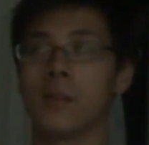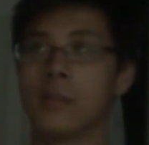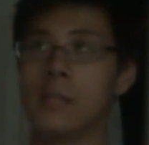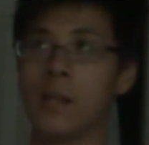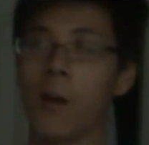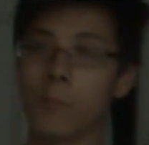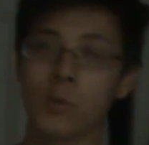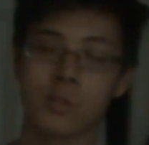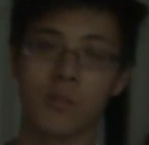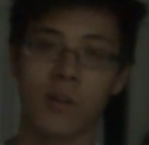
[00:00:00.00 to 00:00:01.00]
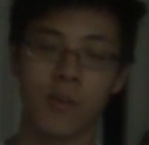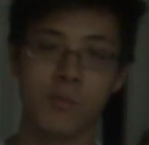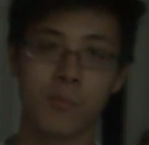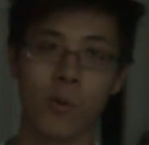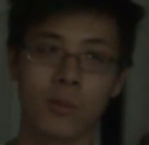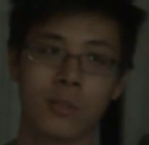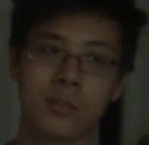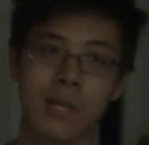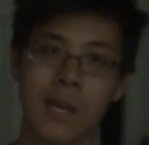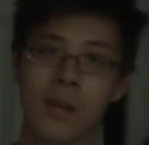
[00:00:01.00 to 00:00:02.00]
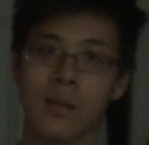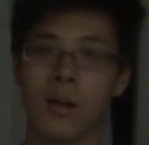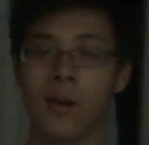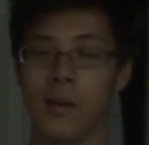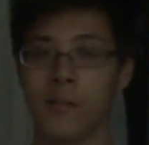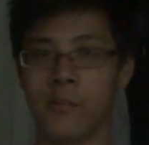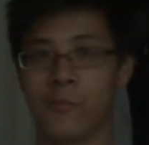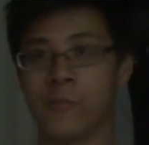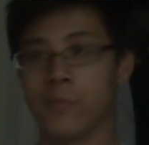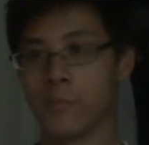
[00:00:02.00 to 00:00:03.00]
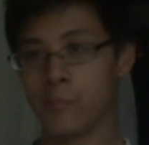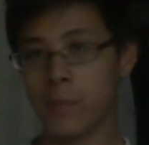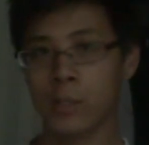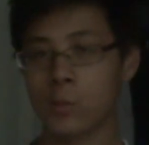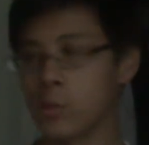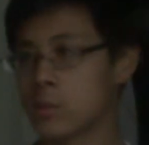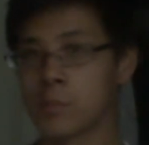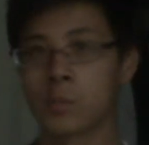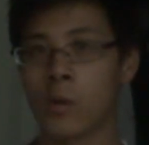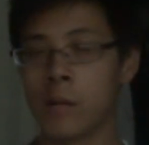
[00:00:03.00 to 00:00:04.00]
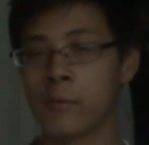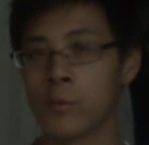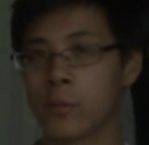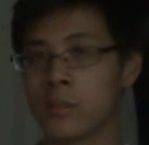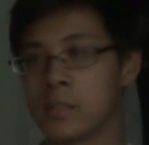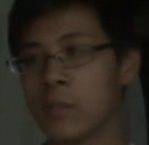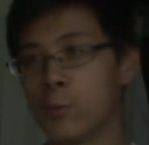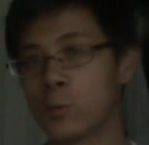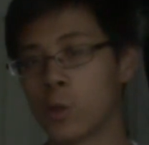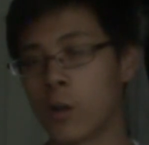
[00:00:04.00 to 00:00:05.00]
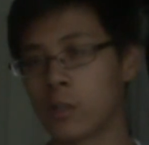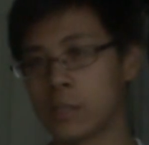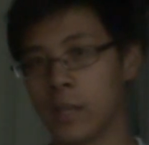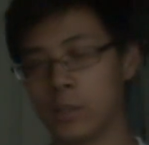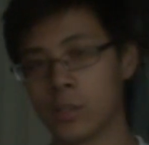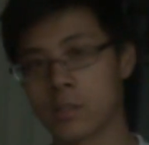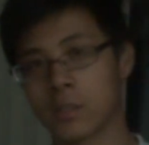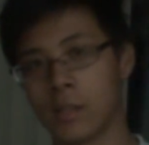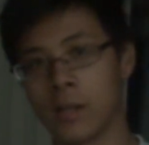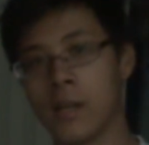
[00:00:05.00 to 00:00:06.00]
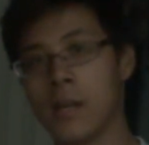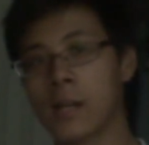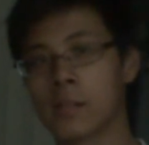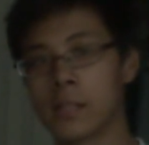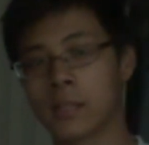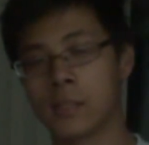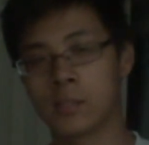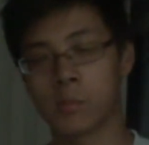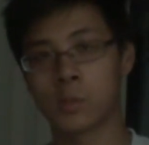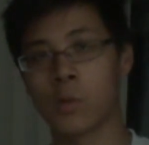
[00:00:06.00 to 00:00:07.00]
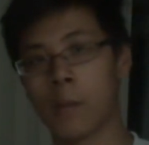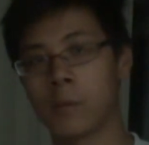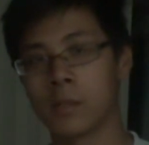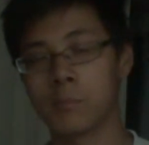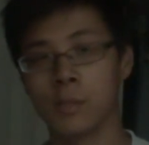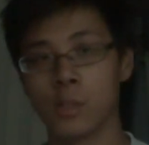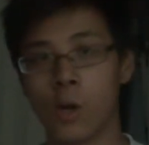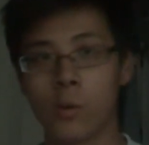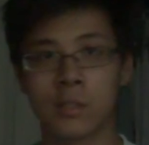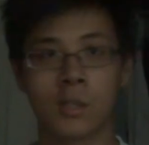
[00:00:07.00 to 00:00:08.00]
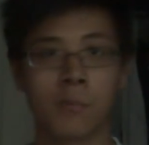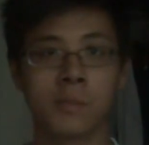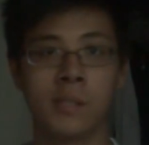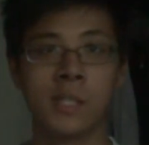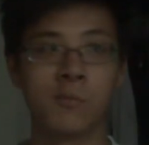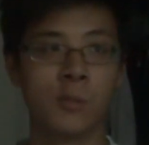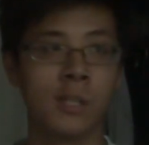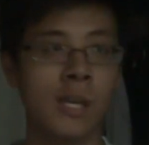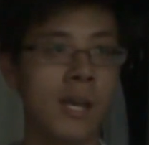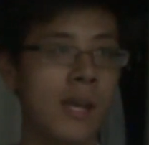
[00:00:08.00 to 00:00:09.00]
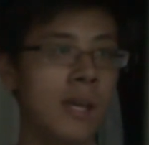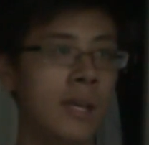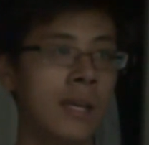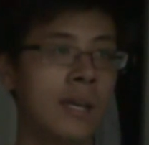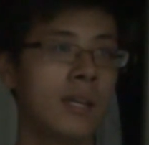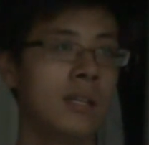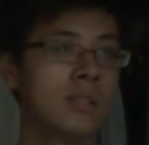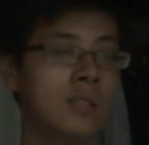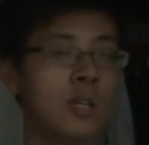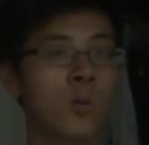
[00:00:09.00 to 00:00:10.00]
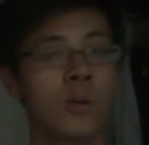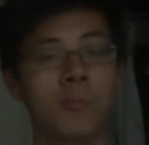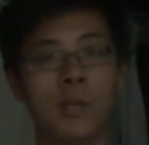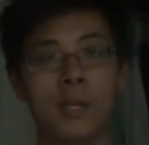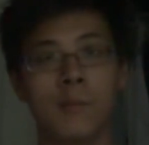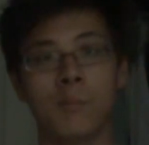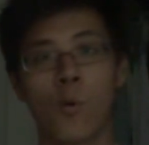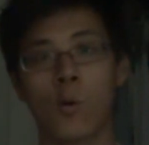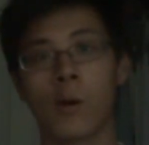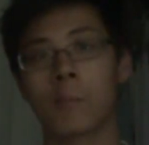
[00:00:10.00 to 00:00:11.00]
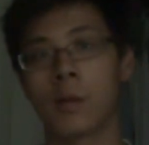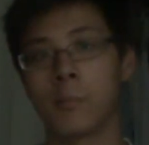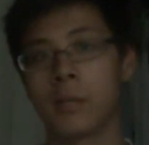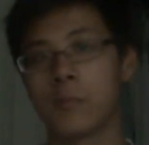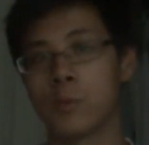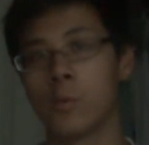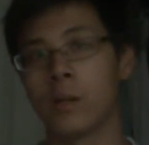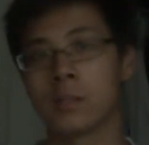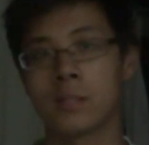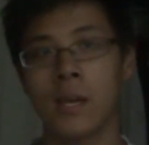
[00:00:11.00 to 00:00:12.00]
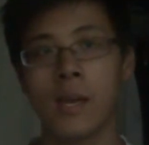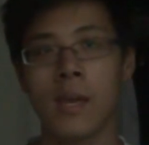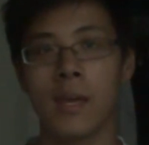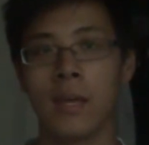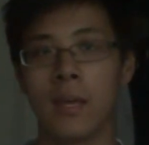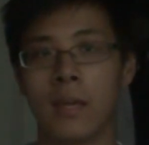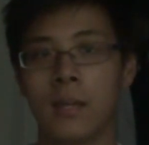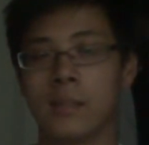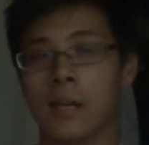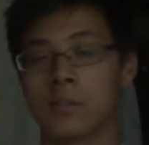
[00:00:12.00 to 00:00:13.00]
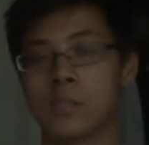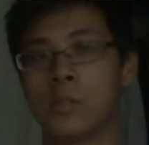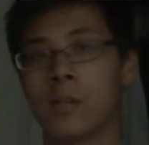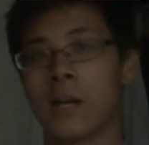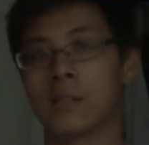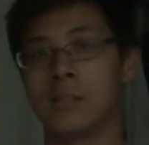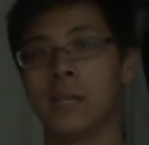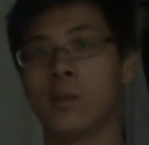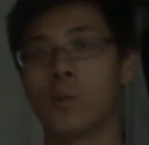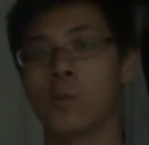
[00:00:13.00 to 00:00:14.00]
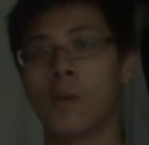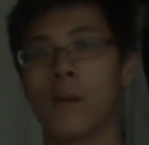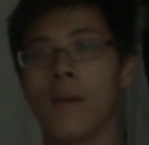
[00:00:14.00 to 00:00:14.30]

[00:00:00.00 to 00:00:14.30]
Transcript: the utmost of, of importance, uh, make sure to subscribe if you want to see future content. Just uh, click the subscribe button below. It's completely free, and there will be more upcoming if you want. And I'll see you guys later.